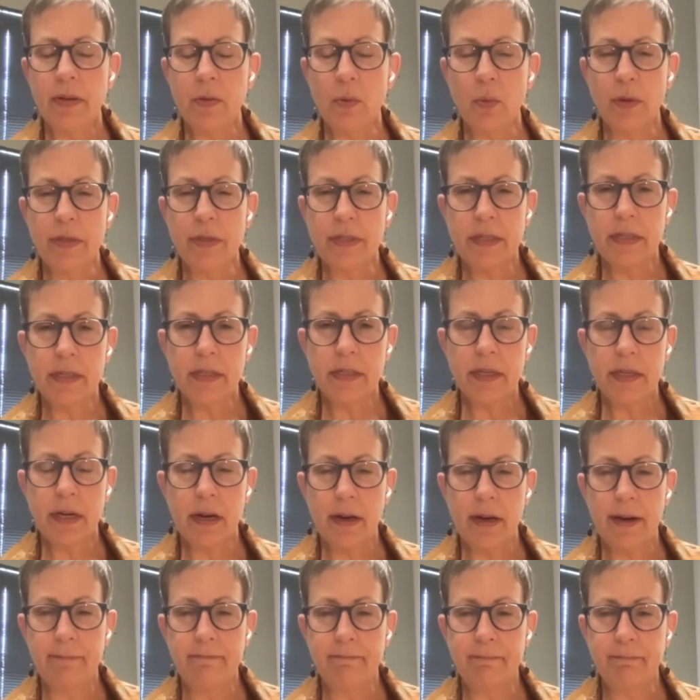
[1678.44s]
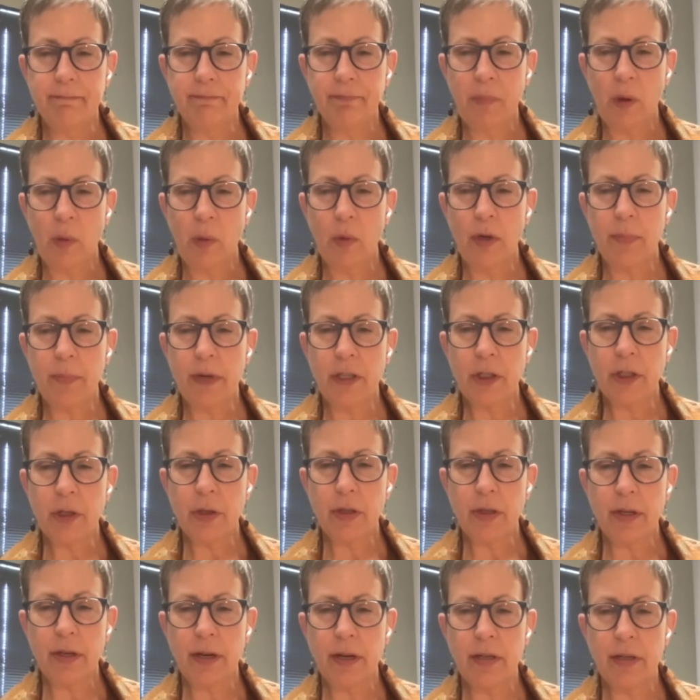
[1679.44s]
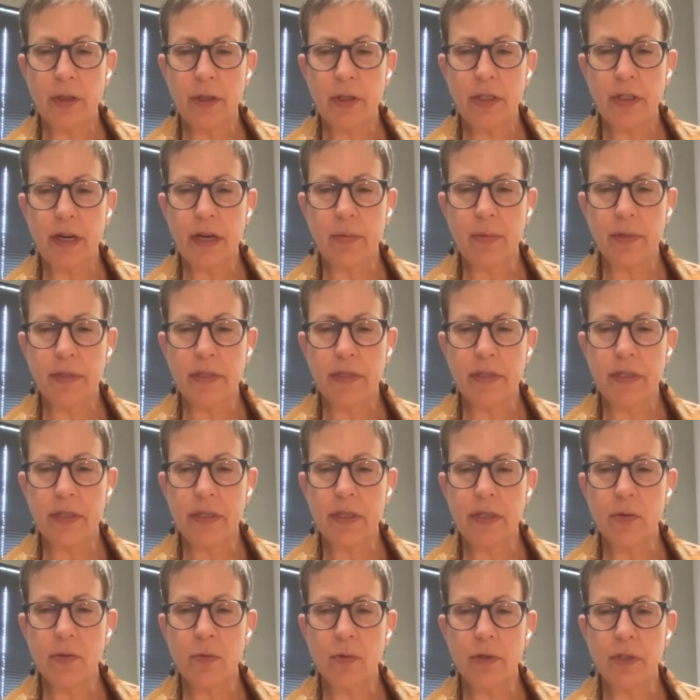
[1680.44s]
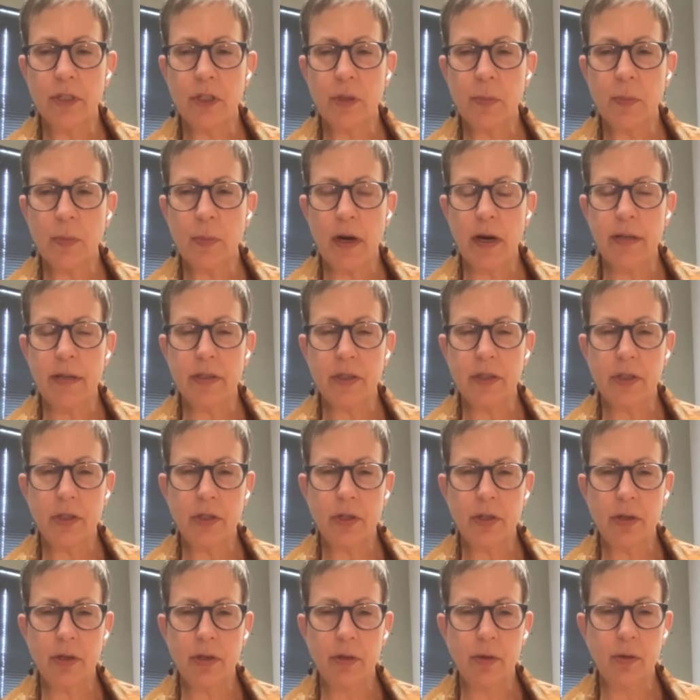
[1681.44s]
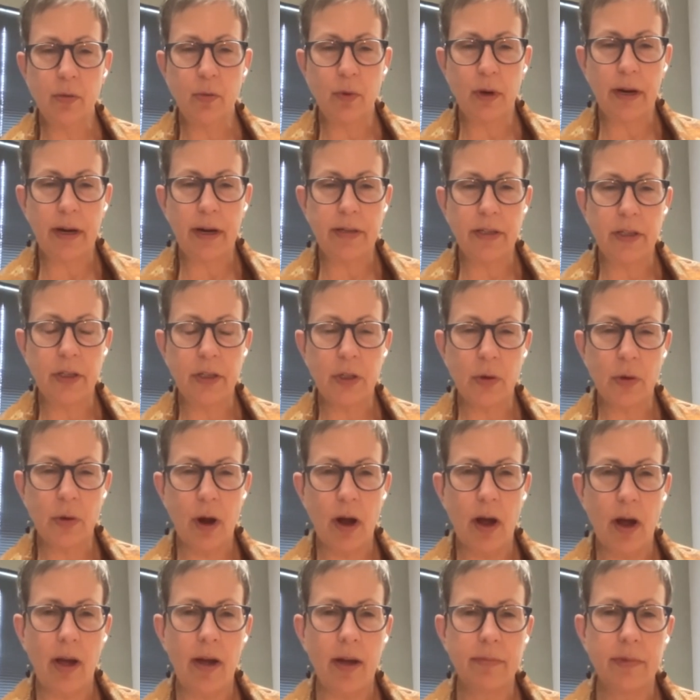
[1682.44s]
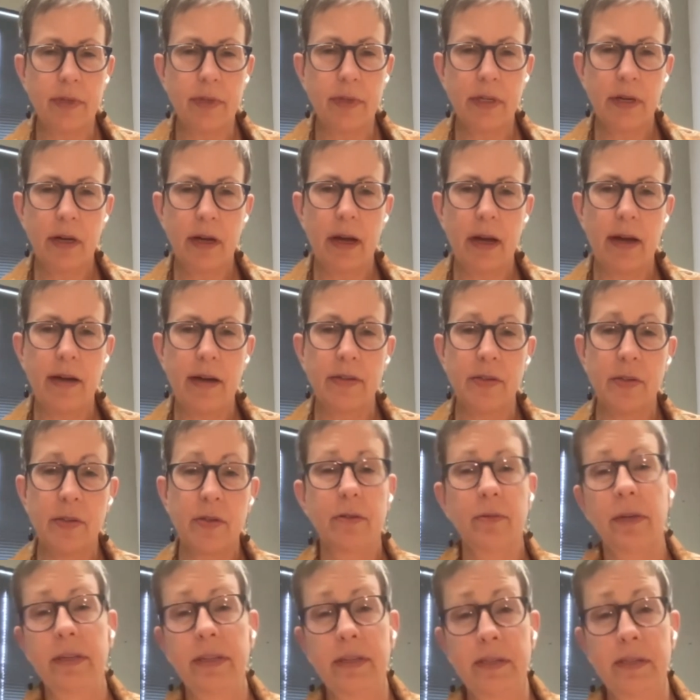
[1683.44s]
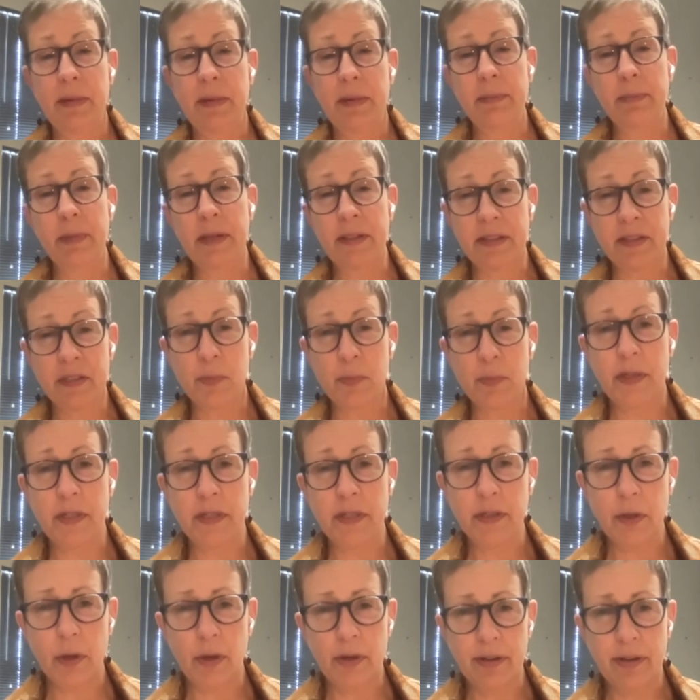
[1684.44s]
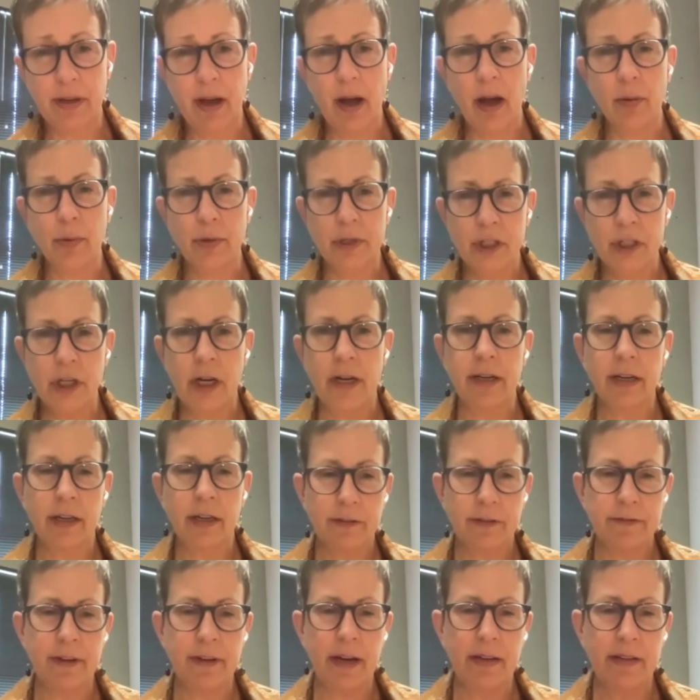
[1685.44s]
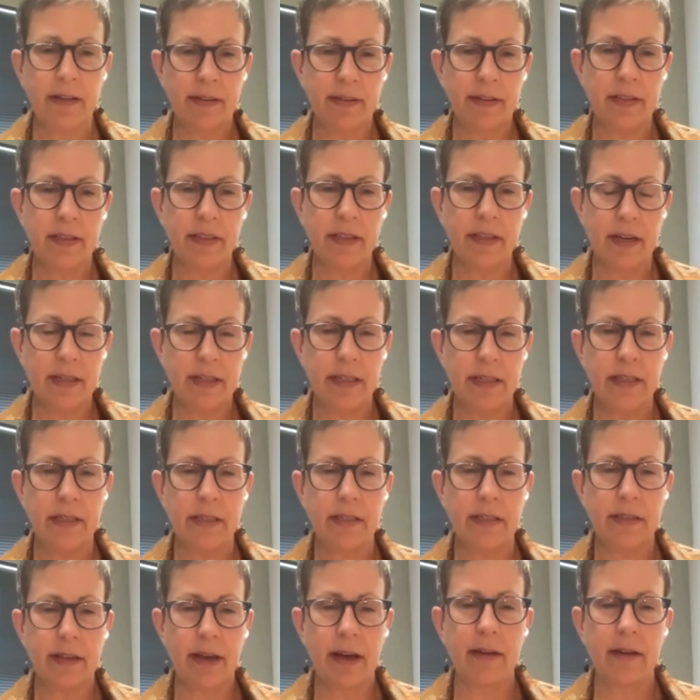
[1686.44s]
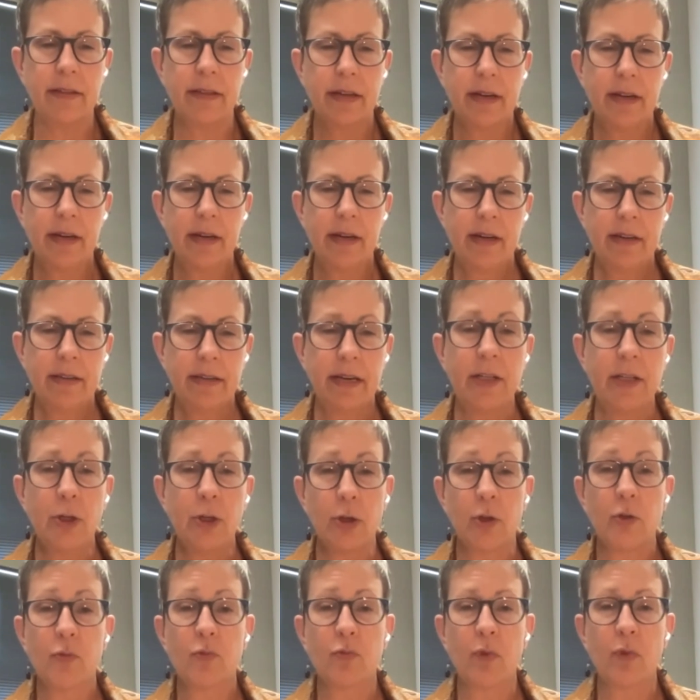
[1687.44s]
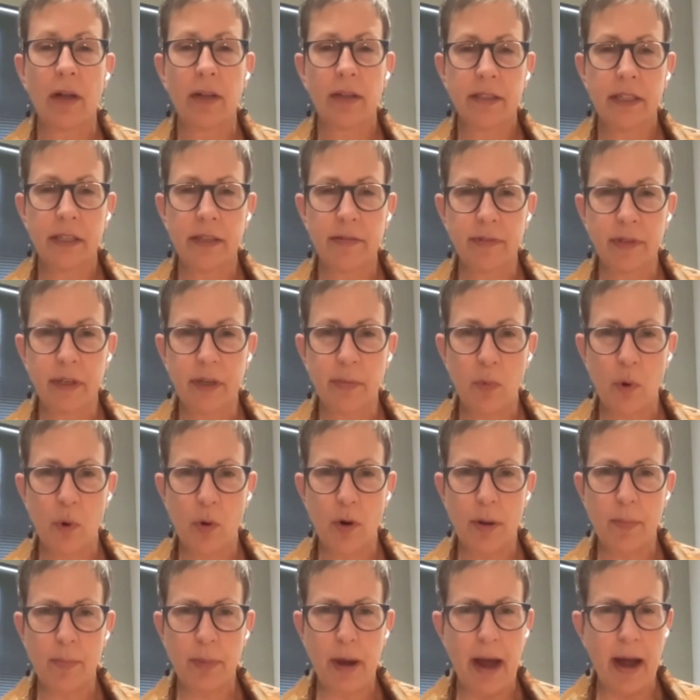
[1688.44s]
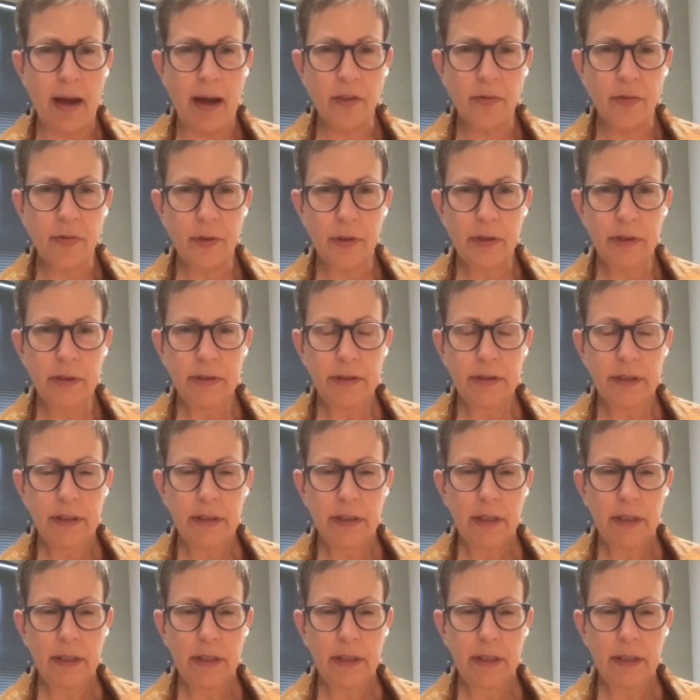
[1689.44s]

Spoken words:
was this, I want to make sure that I understand, was this in response to what I described as, I name it this, but it's called the echogenic effect, this idea that nature is relatively more impactful?